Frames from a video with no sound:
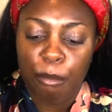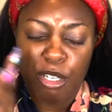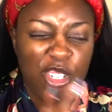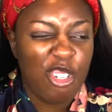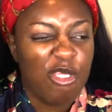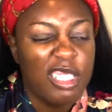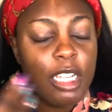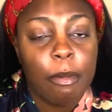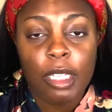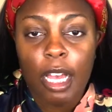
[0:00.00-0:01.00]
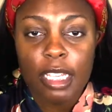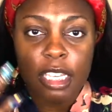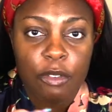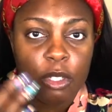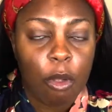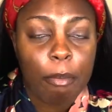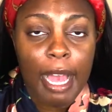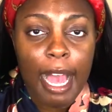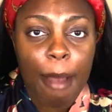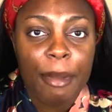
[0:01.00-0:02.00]
nude lip gloss, give you a little
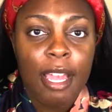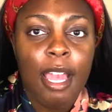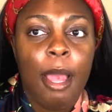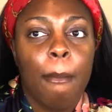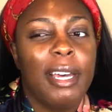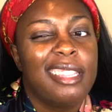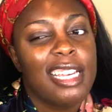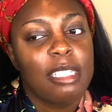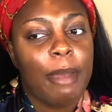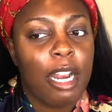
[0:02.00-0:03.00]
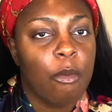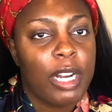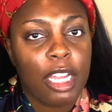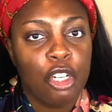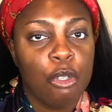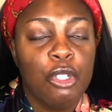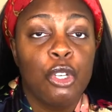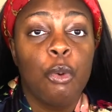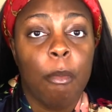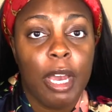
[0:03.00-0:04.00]
pop, but that's about it. We're not gonna do
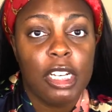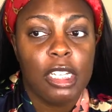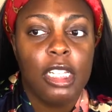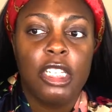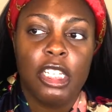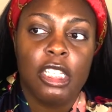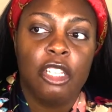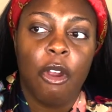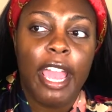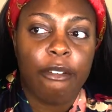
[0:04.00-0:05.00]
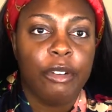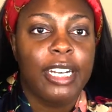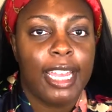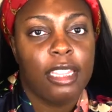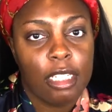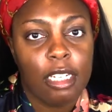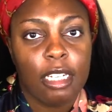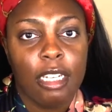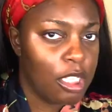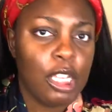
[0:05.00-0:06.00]
too much, and this is just your everyday look.
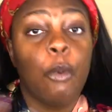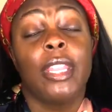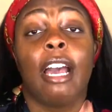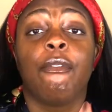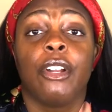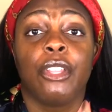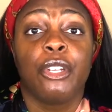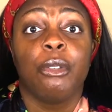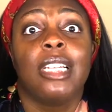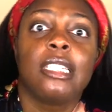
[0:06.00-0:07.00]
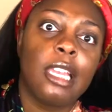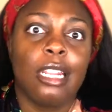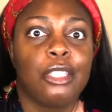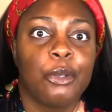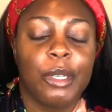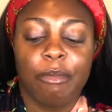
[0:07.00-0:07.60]
So without further ado, let's get into it.